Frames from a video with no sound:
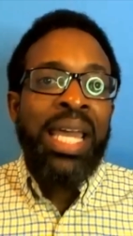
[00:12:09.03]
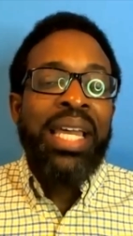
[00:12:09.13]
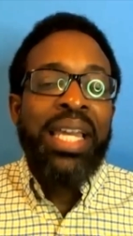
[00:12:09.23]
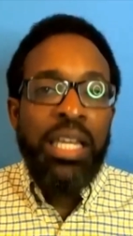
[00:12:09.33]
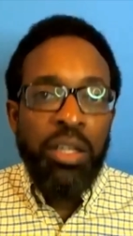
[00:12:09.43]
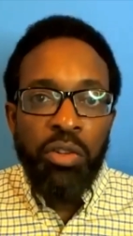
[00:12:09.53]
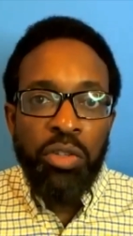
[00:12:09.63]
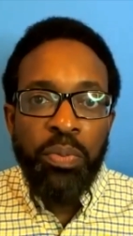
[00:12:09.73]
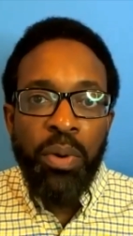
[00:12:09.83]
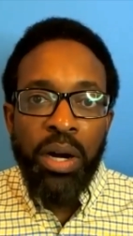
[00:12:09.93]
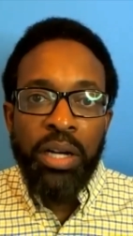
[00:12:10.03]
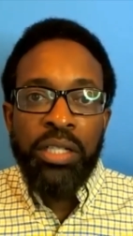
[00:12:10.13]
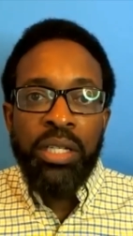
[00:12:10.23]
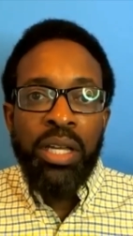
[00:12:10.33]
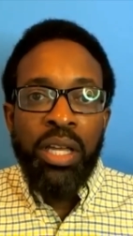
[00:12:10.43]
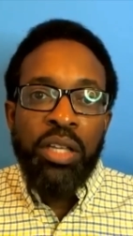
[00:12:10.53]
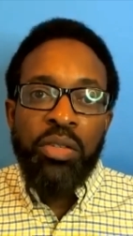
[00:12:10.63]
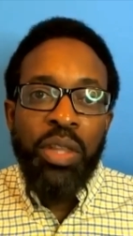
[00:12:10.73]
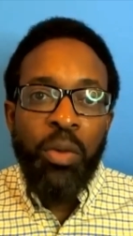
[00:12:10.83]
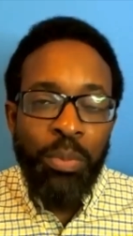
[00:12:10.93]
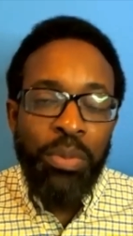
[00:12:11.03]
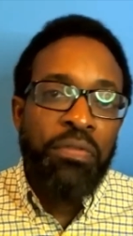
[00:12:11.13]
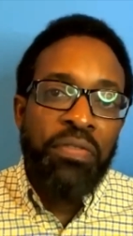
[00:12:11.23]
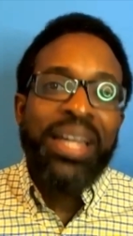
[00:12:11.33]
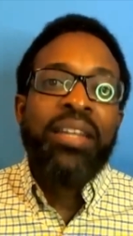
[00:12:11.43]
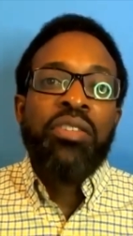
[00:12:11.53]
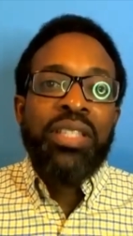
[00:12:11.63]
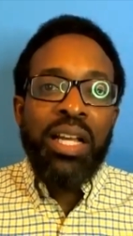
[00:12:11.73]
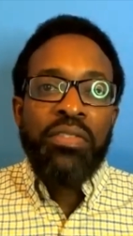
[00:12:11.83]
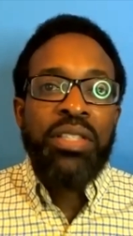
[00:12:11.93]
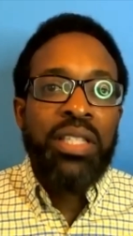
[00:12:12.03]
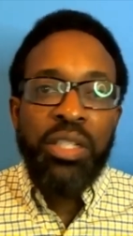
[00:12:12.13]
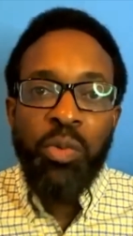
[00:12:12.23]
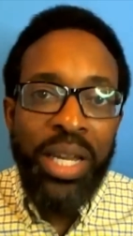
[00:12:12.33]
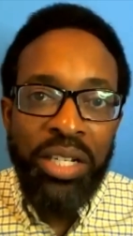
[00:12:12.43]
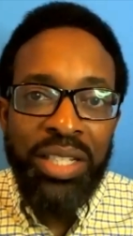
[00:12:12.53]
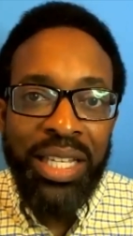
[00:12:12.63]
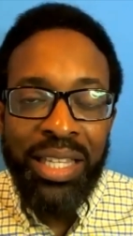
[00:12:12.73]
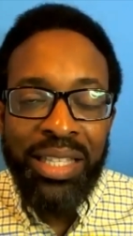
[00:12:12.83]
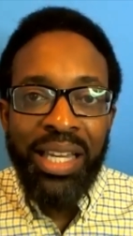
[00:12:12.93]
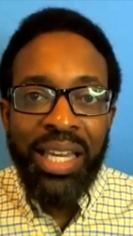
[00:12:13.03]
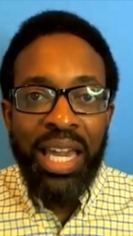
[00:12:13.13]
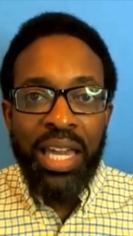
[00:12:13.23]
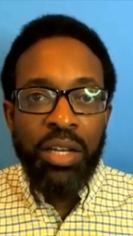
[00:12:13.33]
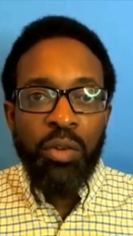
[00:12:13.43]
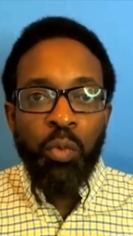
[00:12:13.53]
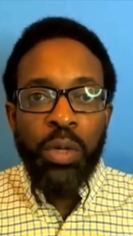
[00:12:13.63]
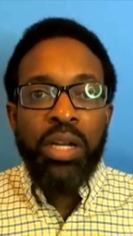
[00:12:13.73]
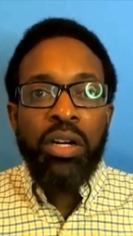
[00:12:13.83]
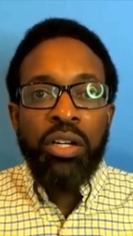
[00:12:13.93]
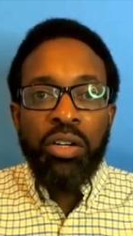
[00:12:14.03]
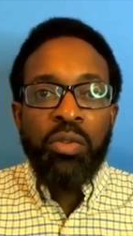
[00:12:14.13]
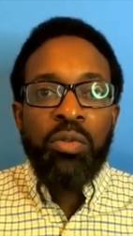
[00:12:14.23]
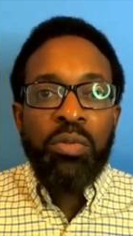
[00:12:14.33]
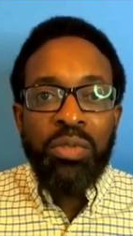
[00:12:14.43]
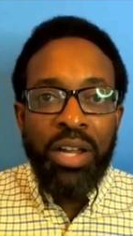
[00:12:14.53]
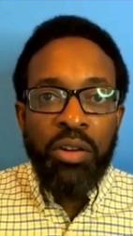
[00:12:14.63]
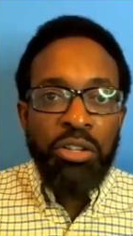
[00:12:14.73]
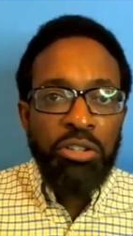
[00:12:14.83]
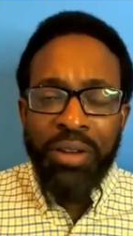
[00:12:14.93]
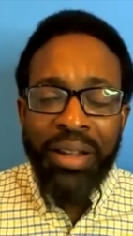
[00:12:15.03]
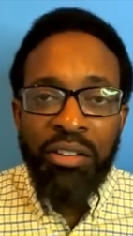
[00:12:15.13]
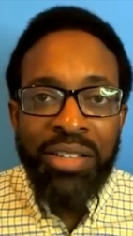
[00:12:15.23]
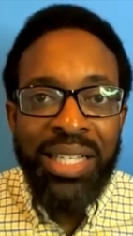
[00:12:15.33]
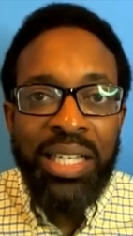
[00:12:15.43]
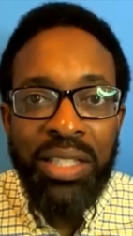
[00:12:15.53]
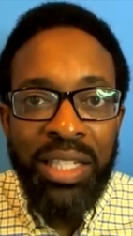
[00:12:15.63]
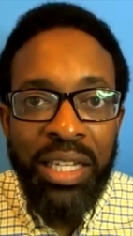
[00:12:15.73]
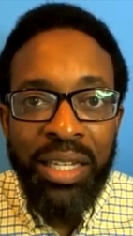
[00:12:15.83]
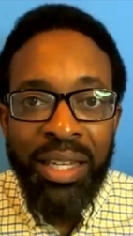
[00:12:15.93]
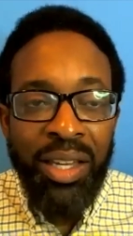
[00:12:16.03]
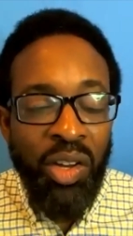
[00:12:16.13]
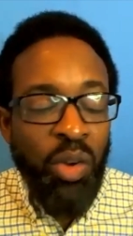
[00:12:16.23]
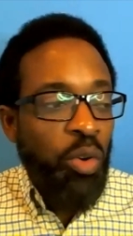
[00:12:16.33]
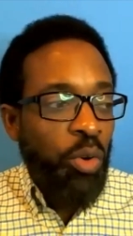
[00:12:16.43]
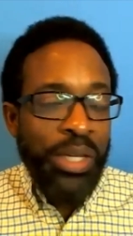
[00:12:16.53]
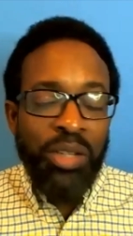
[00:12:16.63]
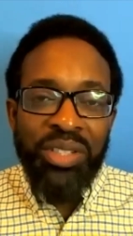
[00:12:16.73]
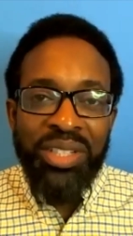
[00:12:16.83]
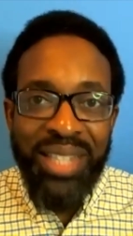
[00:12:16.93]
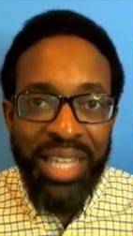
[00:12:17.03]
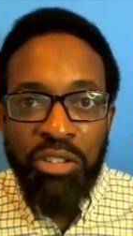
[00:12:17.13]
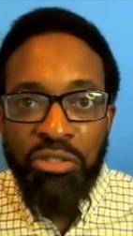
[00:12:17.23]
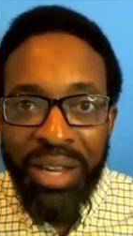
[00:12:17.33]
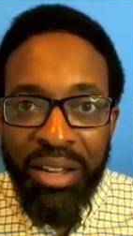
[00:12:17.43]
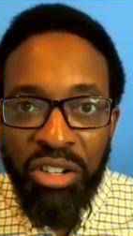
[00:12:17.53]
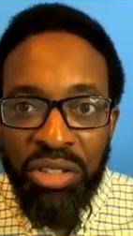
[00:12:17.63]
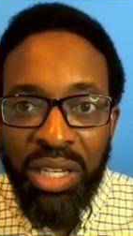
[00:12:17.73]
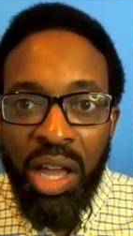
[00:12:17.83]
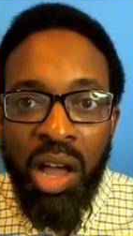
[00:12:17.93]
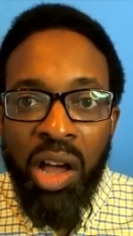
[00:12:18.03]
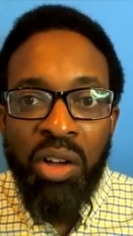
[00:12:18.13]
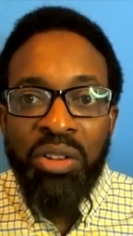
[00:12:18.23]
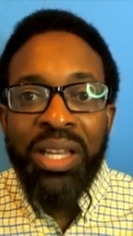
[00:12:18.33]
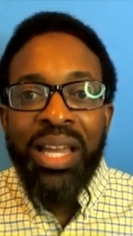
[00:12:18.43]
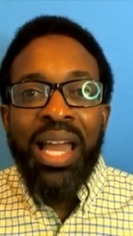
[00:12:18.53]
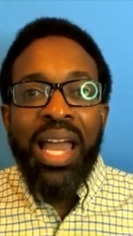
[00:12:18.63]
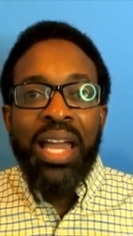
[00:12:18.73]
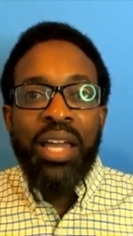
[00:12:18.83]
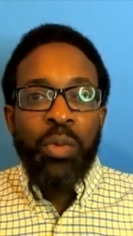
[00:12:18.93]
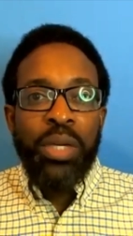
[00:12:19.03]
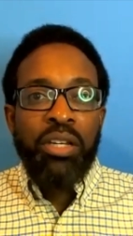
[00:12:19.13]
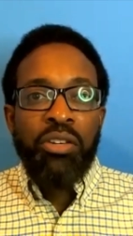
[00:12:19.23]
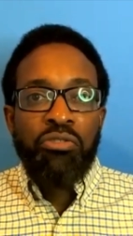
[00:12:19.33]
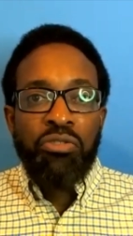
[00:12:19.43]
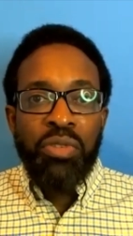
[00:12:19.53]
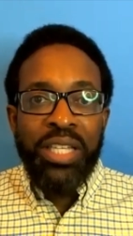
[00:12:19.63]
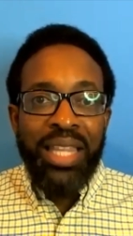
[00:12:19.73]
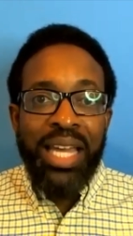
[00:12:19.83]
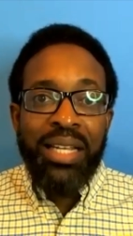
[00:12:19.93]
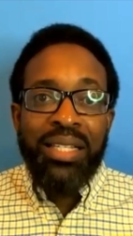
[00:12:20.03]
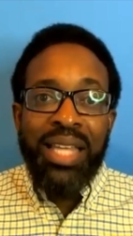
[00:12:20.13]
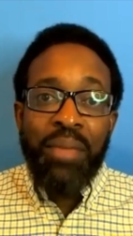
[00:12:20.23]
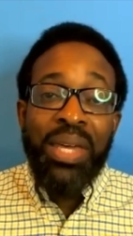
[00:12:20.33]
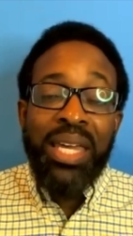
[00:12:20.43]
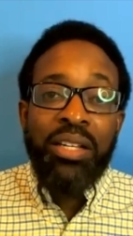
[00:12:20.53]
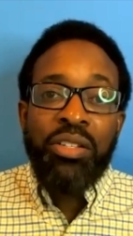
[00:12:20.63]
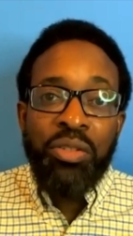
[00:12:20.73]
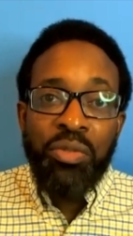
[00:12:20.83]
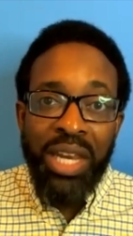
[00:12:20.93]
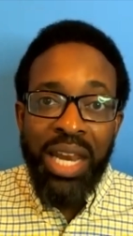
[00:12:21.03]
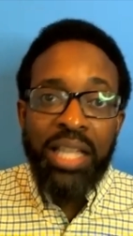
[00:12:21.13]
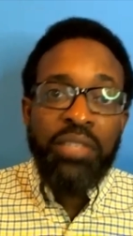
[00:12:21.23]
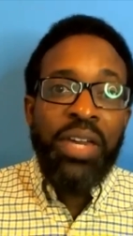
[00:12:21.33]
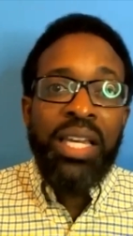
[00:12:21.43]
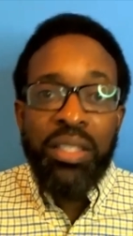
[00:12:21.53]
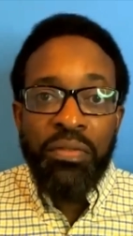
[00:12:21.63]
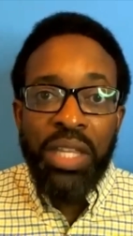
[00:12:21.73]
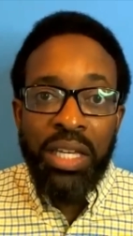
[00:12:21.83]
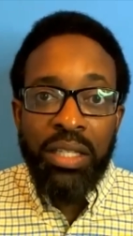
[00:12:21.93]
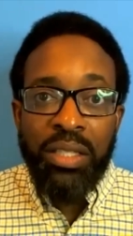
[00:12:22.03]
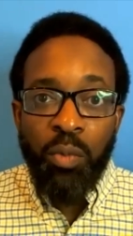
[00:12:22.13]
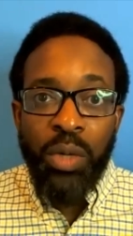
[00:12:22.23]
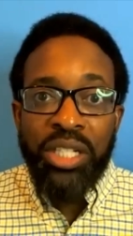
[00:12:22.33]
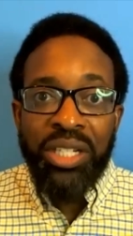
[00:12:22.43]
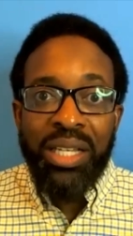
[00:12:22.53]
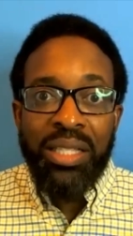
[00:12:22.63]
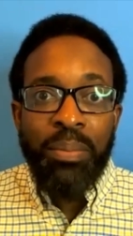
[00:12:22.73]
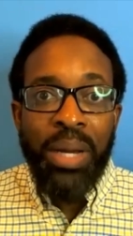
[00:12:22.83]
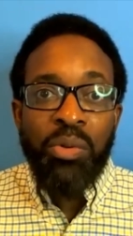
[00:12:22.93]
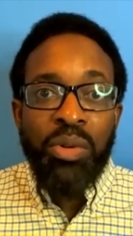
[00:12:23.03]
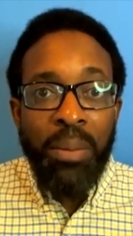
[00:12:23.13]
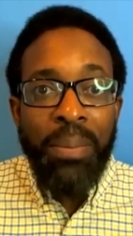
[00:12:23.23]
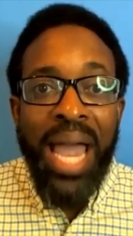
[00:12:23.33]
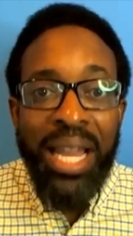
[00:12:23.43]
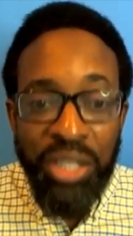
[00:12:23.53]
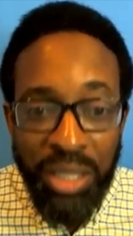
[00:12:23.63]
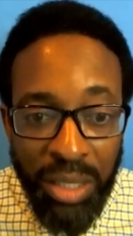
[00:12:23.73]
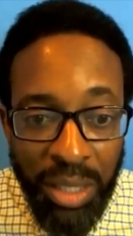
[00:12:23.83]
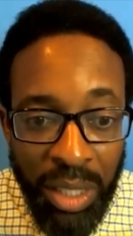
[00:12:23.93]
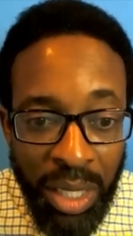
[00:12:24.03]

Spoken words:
heal those parts, so that when we find ourselves in situations like this again, we are no longer triggered as easily, or we don't stay triggered as long, and we can truly then step into the next phase of this, which is about compassion.